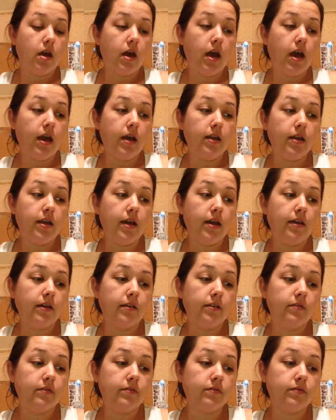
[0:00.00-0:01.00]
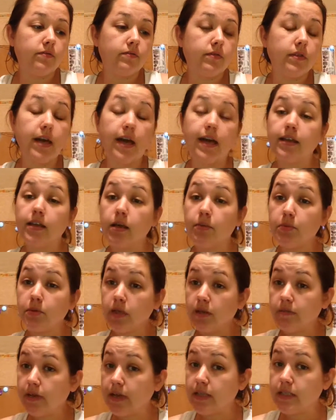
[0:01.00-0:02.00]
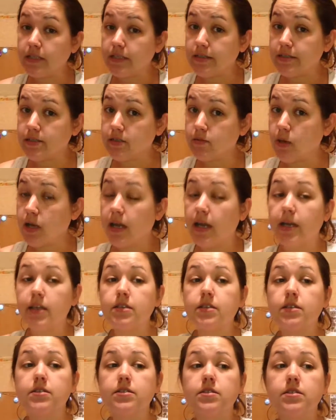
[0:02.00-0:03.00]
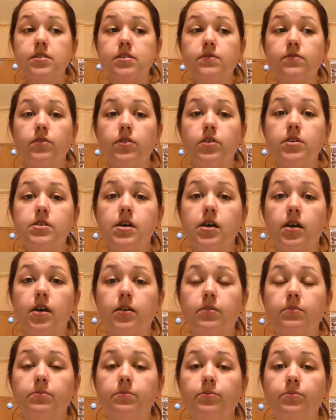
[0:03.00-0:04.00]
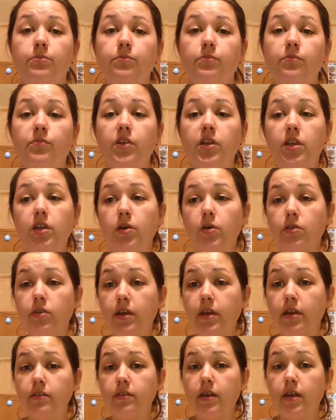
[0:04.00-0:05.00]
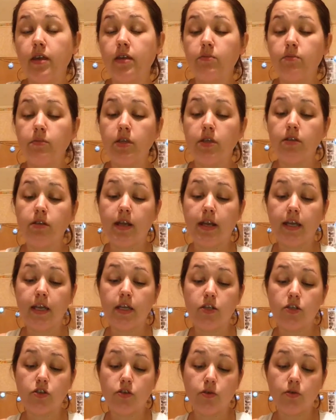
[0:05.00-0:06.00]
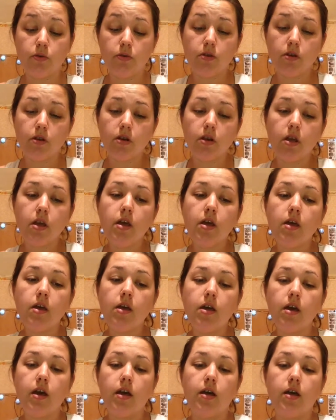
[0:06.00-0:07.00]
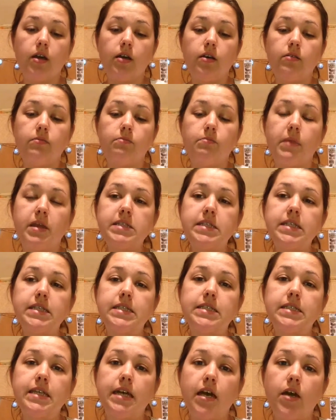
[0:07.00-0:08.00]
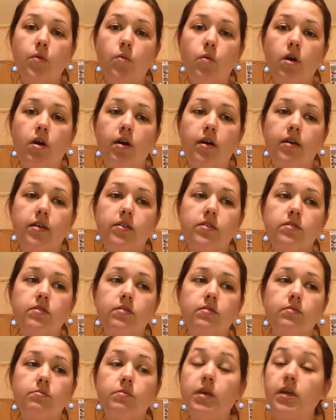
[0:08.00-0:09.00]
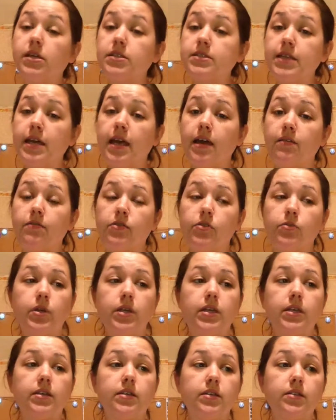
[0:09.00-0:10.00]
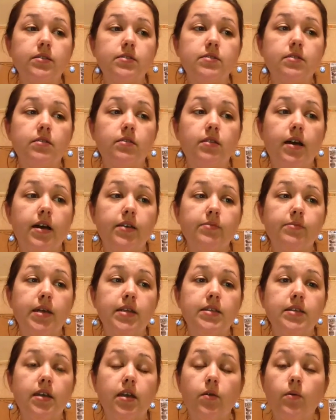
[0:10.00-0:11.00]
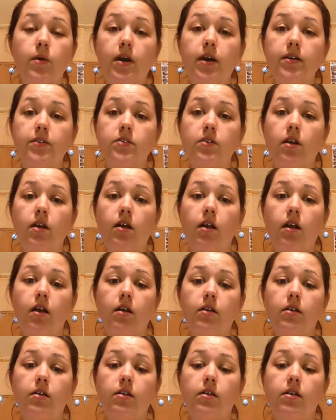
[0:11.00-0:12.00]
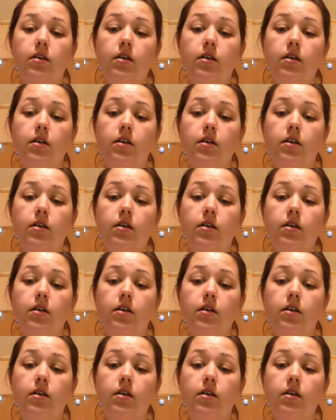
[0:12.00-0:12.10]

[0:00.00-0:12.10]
I have got a couple of ideas in mind as to different um, video things I can be that I can do. They're uh, mainly DIYs because I have three kids. A lot of my DIYs are